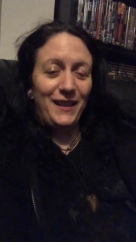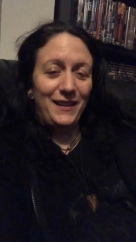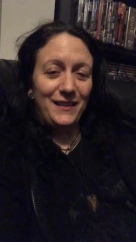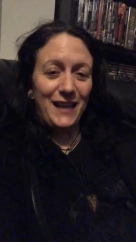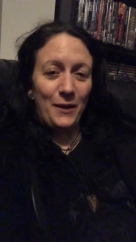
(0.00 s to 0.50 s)

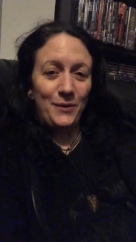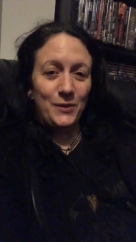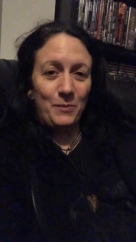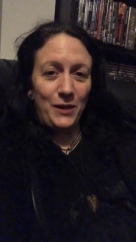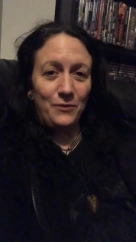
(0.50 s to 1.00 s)
now it's
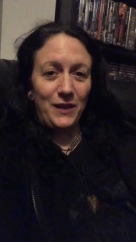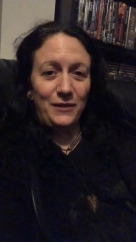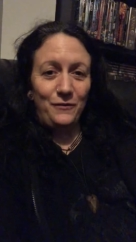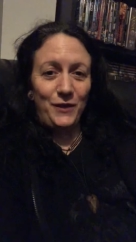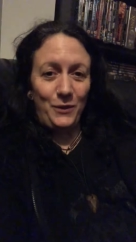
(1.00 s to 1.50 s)
been
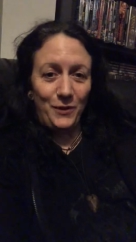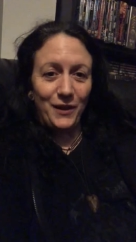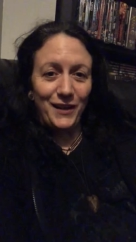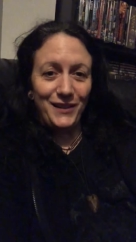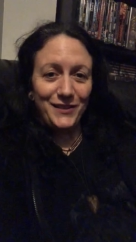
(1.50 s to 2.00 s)
created for you
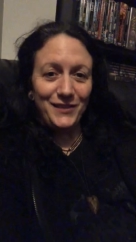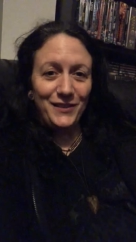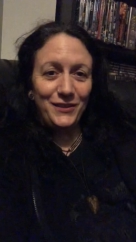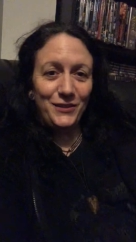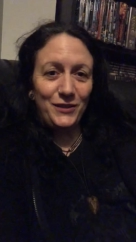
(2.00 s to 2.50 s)
guys
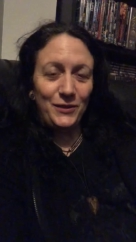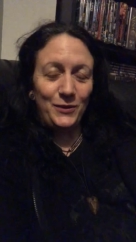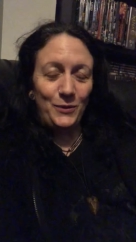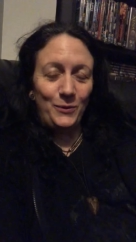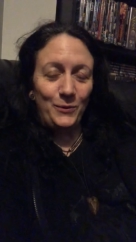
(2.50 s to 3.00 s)

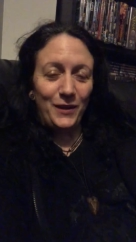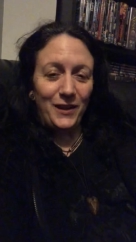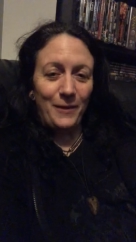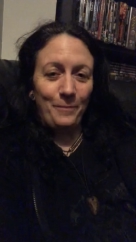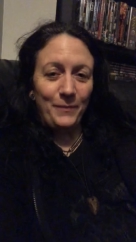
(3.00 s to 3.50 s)
to
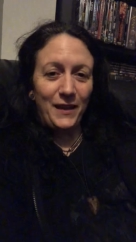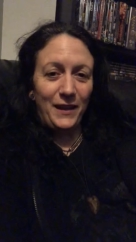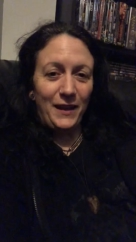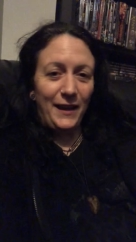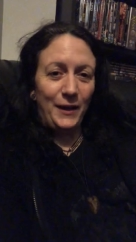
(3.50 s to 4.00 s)
um,
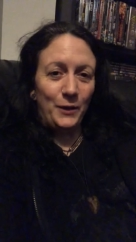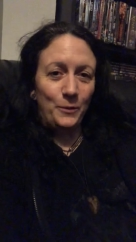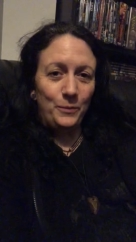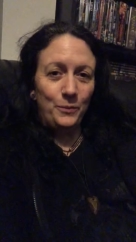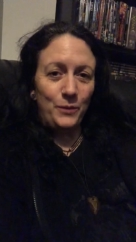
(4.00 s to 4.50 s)

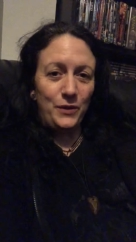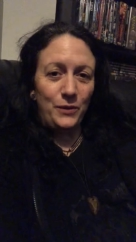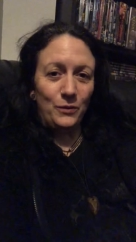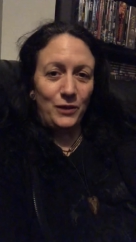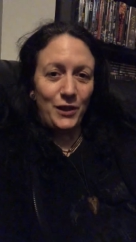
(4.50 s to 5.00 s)
help with
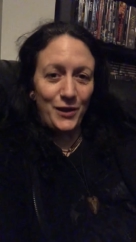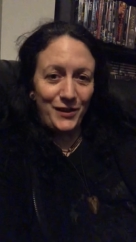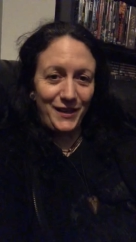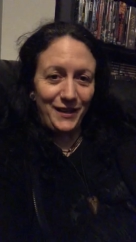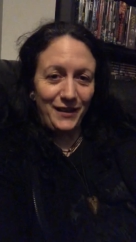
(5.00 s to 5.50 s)
your
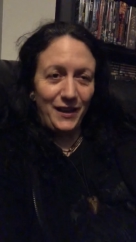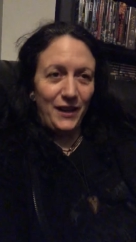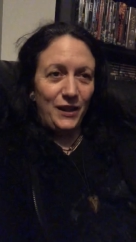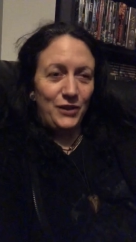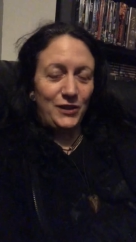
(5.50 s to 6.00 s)
learning,
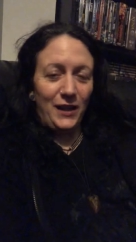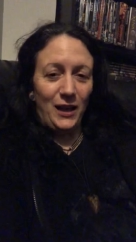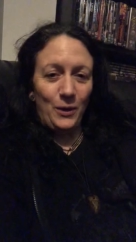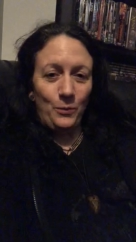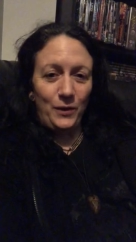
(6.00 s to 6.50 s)
to
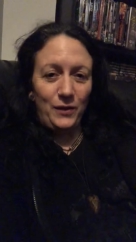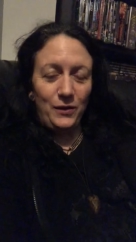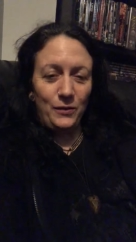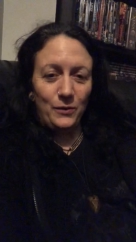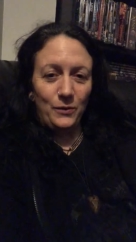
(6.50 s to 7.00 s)
help with
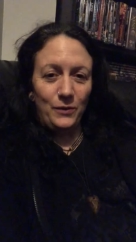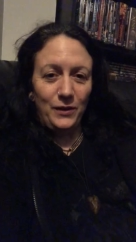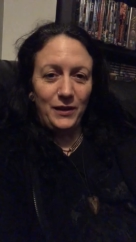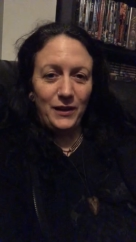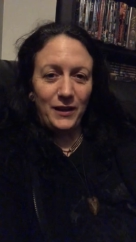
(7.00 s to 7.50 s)
your
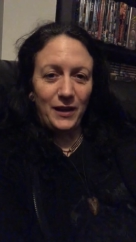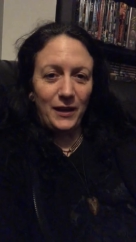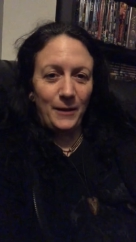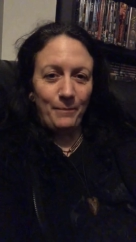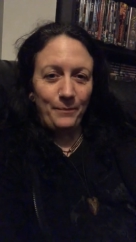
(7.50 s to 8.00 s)

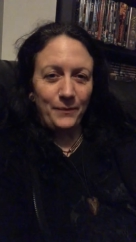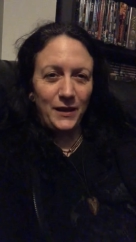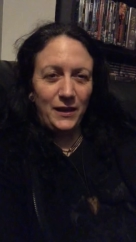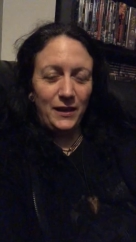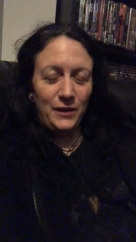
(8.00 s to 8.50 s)
um,
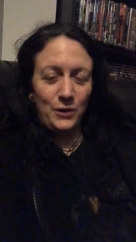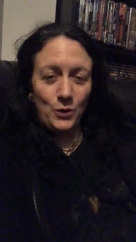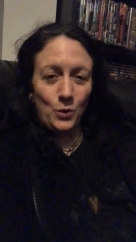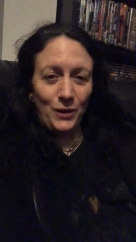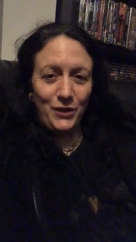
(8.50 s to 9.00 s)
your
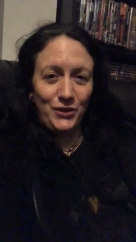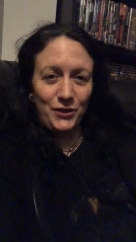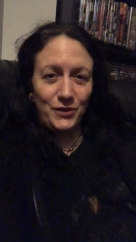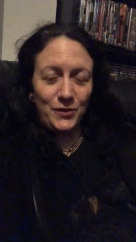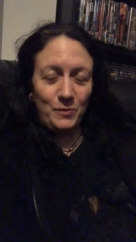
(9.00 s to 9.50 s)

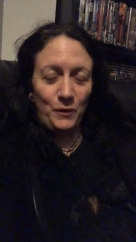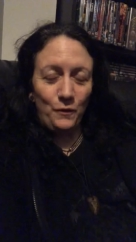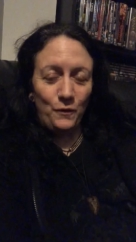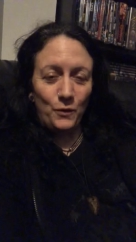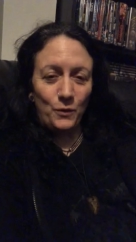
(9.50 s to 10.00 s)
questions
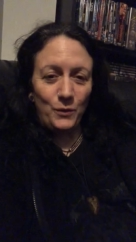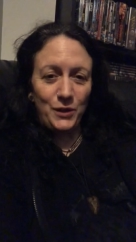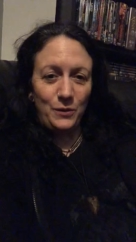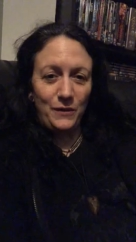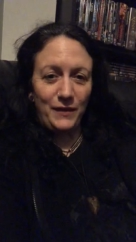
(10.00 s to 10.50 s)
before
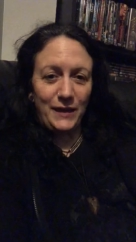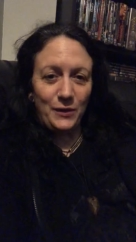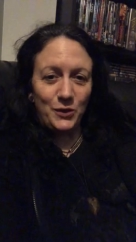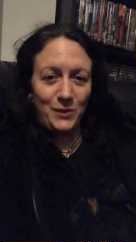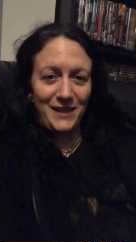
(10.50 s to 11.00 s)
you even get
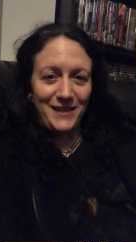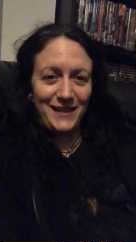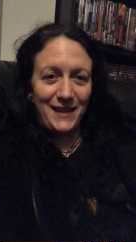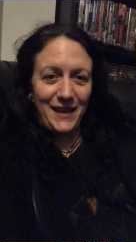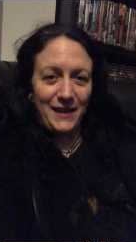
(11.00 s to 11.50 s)
onto an
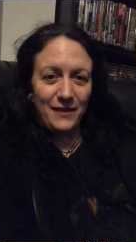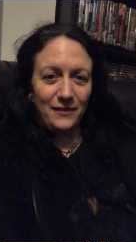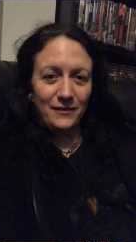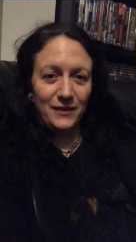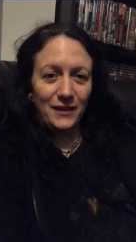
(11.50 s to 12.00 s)
ECA
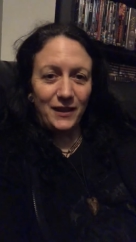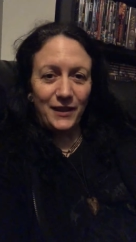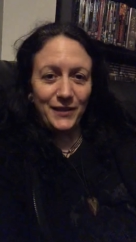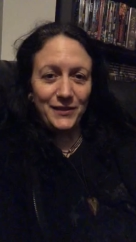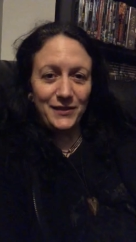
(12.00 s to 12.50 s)

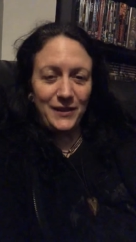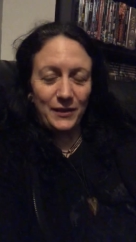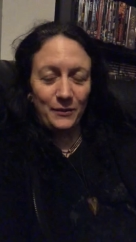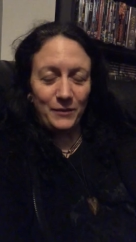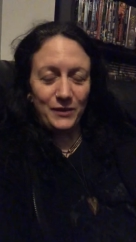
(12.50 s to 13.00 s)
class, you
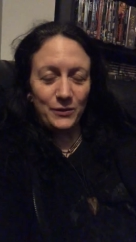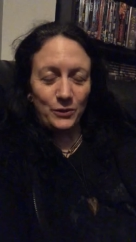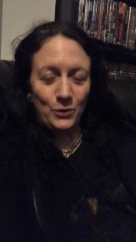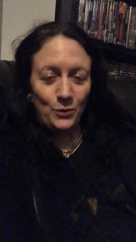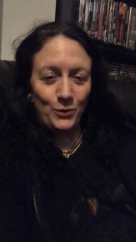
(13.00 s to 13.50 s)
know, into the
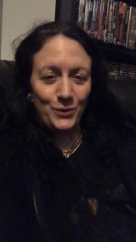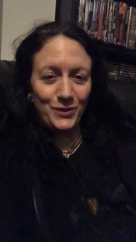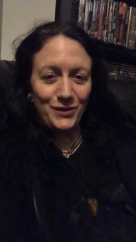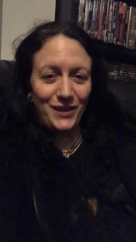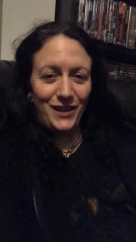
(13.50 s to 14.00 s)
course.